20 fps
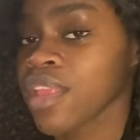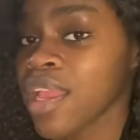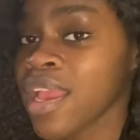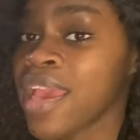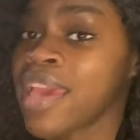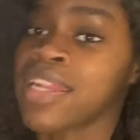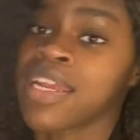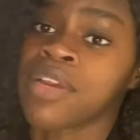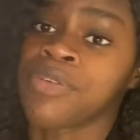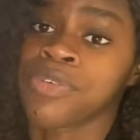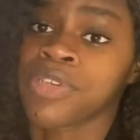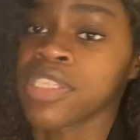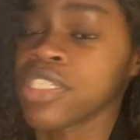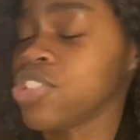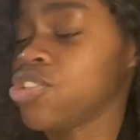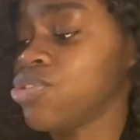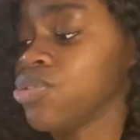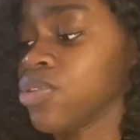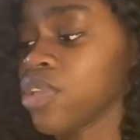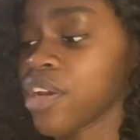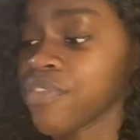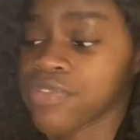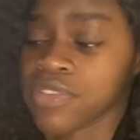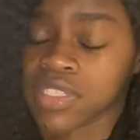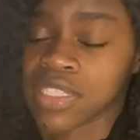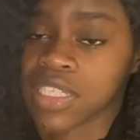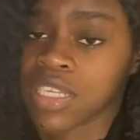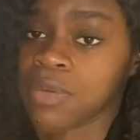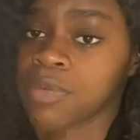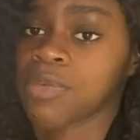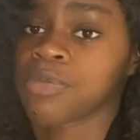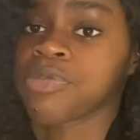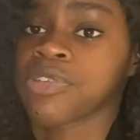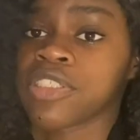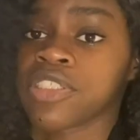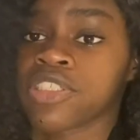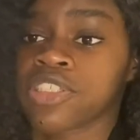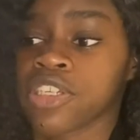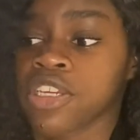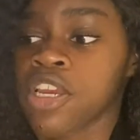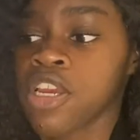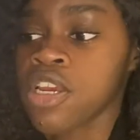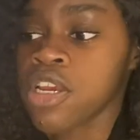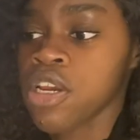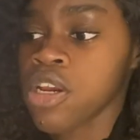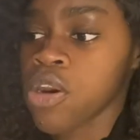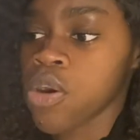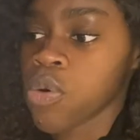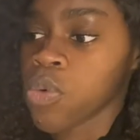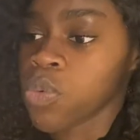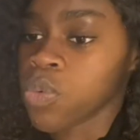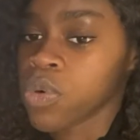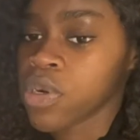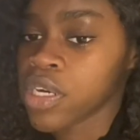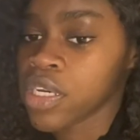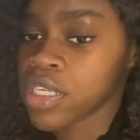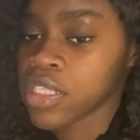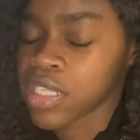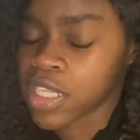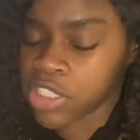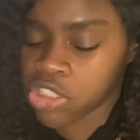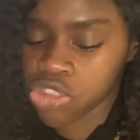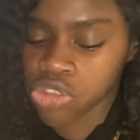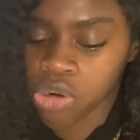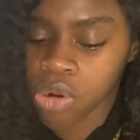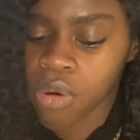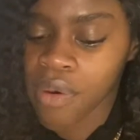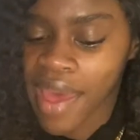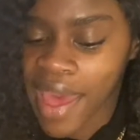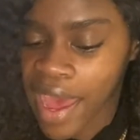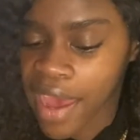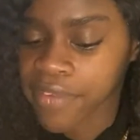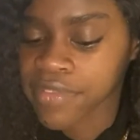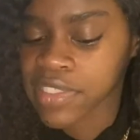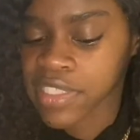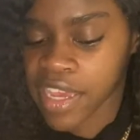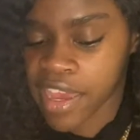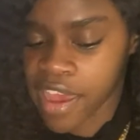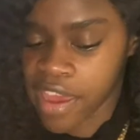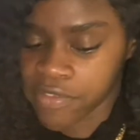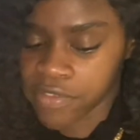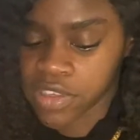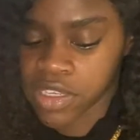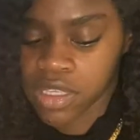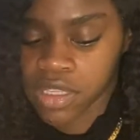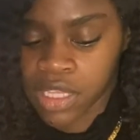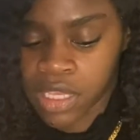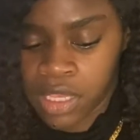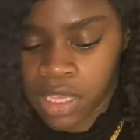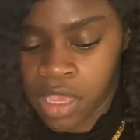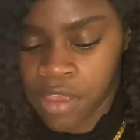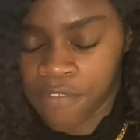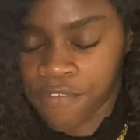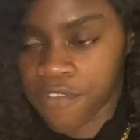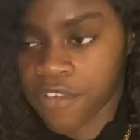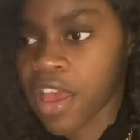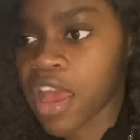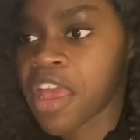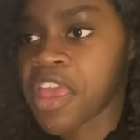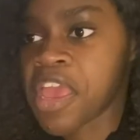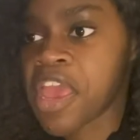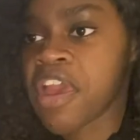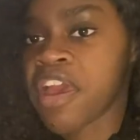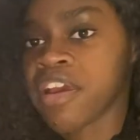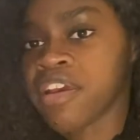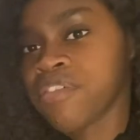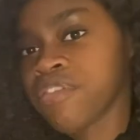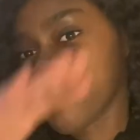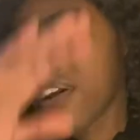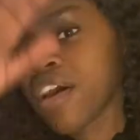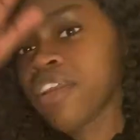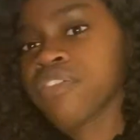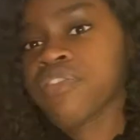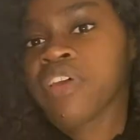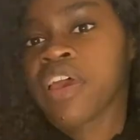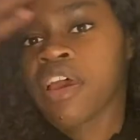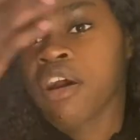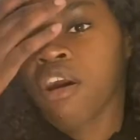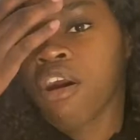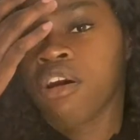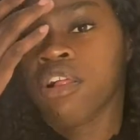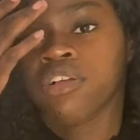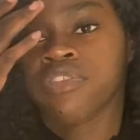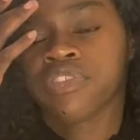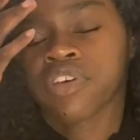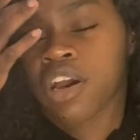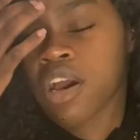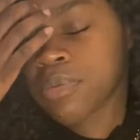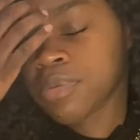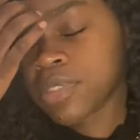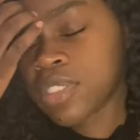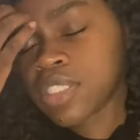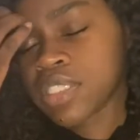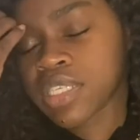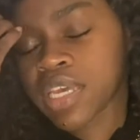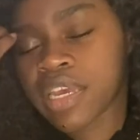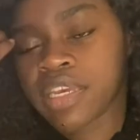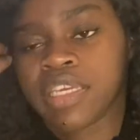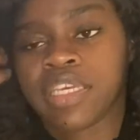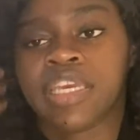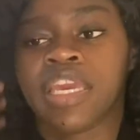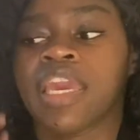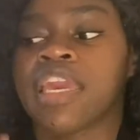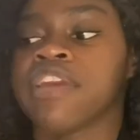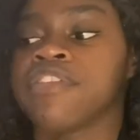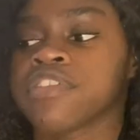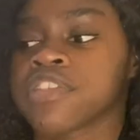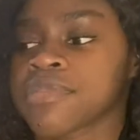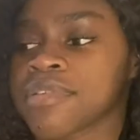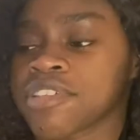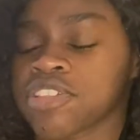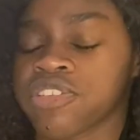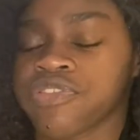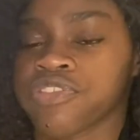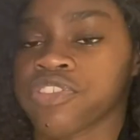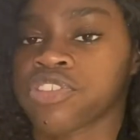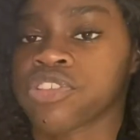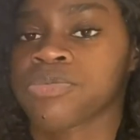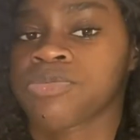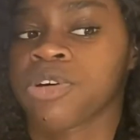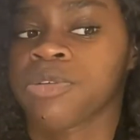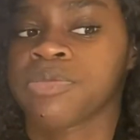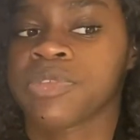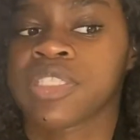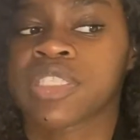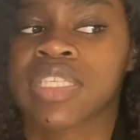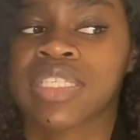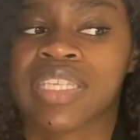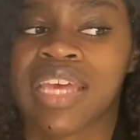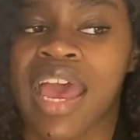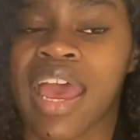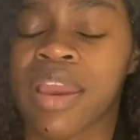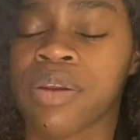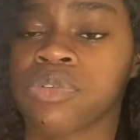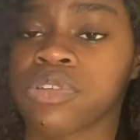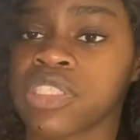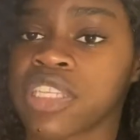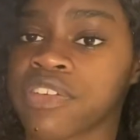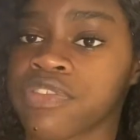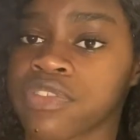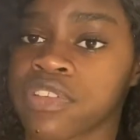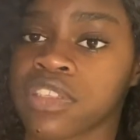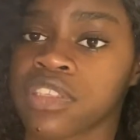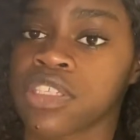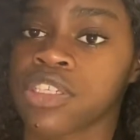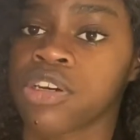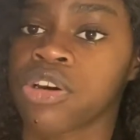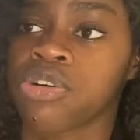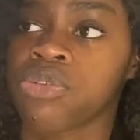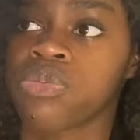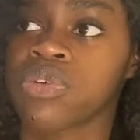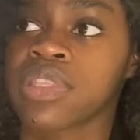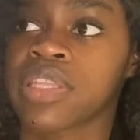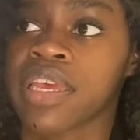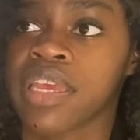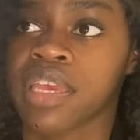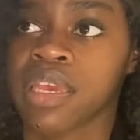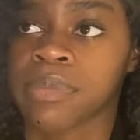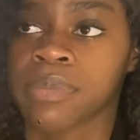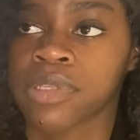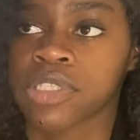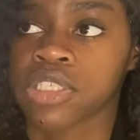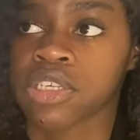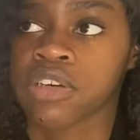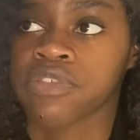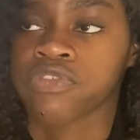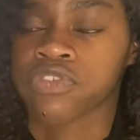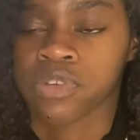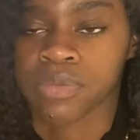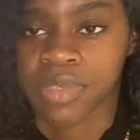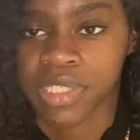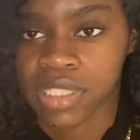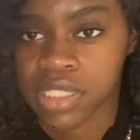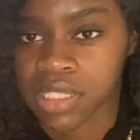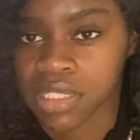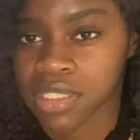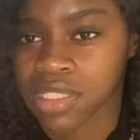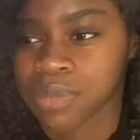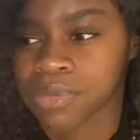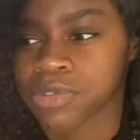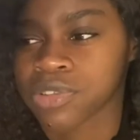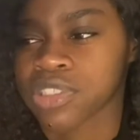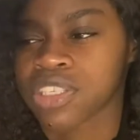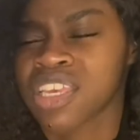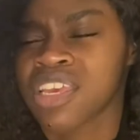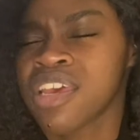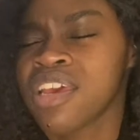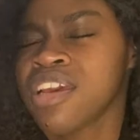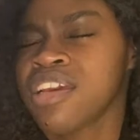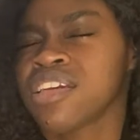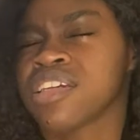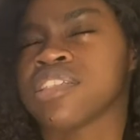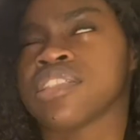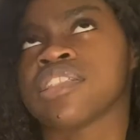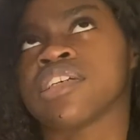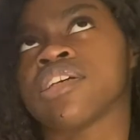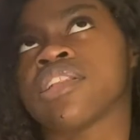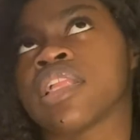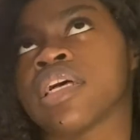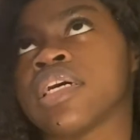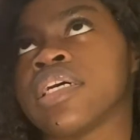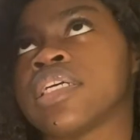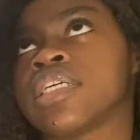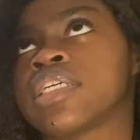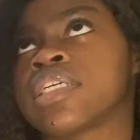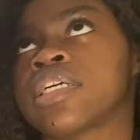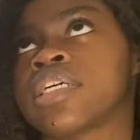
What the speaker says: And I really do love this label printer. One, like, you don't have to have it. Like if out of all of the options I gave, especially if you're a small business, I would definitely go with the Amazon 4x6 labels, because they're like,